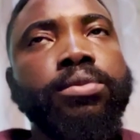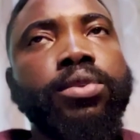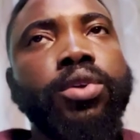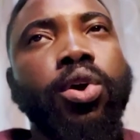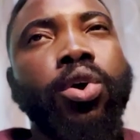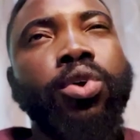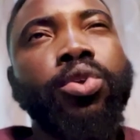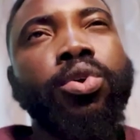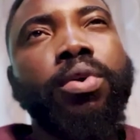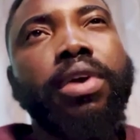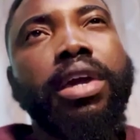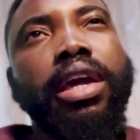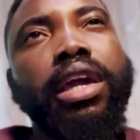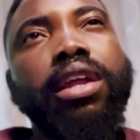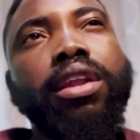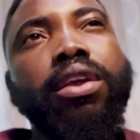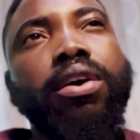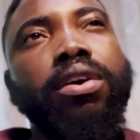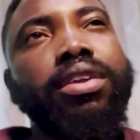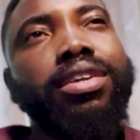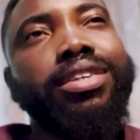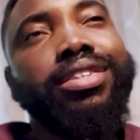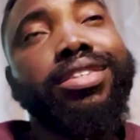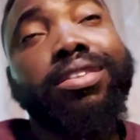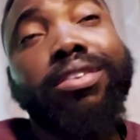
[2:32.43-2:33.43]
Although
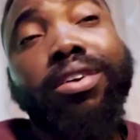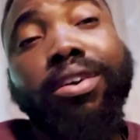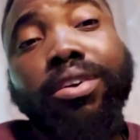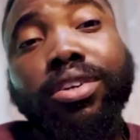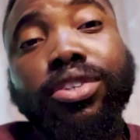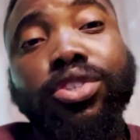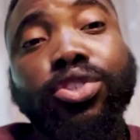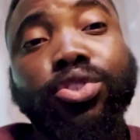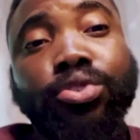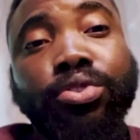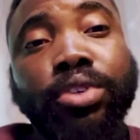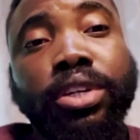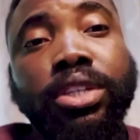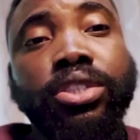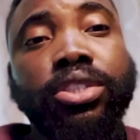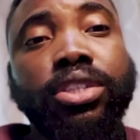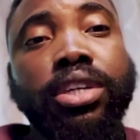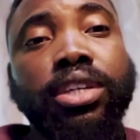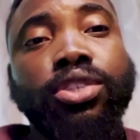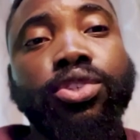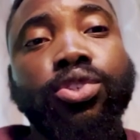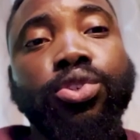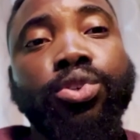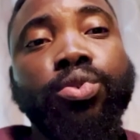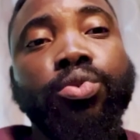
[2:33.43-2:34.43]
Elon is not a
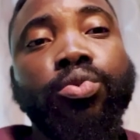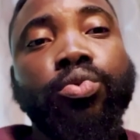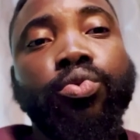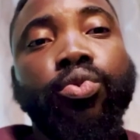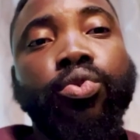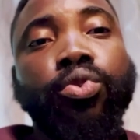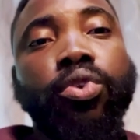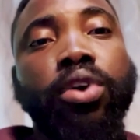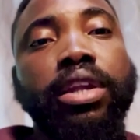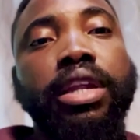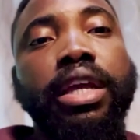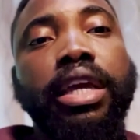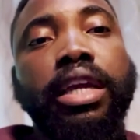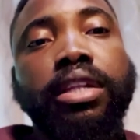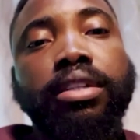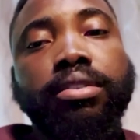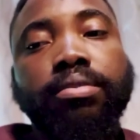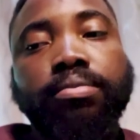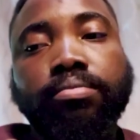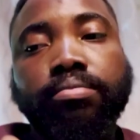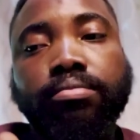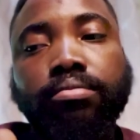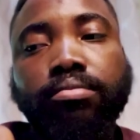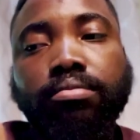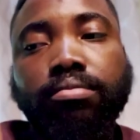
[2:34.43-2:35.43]
stranger to
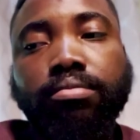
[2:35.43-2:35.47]
running